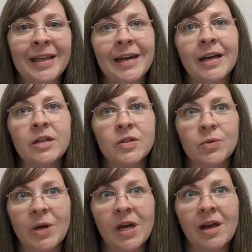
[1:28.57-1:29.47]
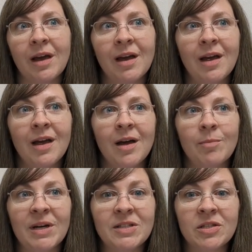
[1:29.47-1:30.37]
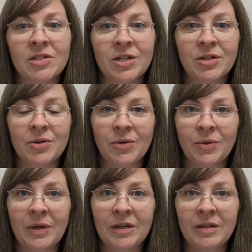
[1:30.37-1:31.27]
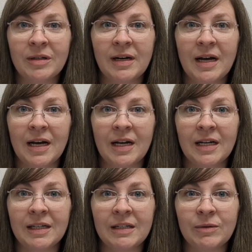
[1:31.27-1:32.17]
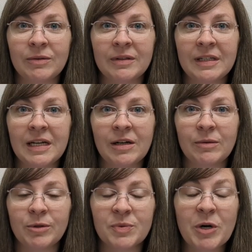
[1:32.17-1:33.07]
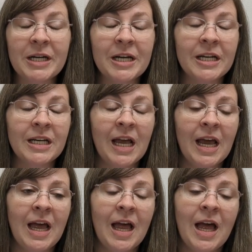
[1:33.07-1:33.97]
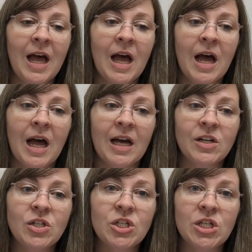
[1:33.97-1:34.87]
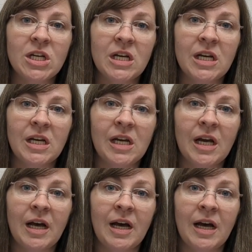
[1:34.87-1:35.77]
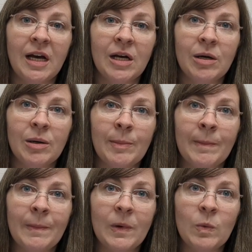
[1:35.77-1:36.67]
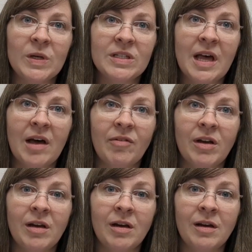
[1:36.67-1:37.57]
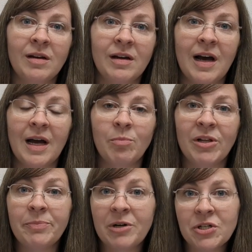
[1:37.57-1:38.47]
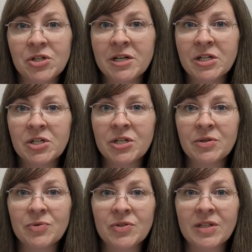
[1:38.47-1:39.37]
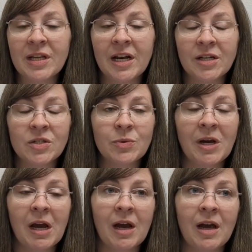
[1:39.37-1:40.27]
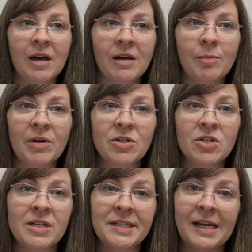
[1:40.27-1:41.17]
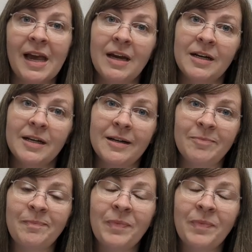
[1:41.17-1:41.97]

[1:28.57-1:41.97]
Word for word: the next week my sister who uh, was pregnant she um, was having high blood pressure issues the next week, but she's in Canada.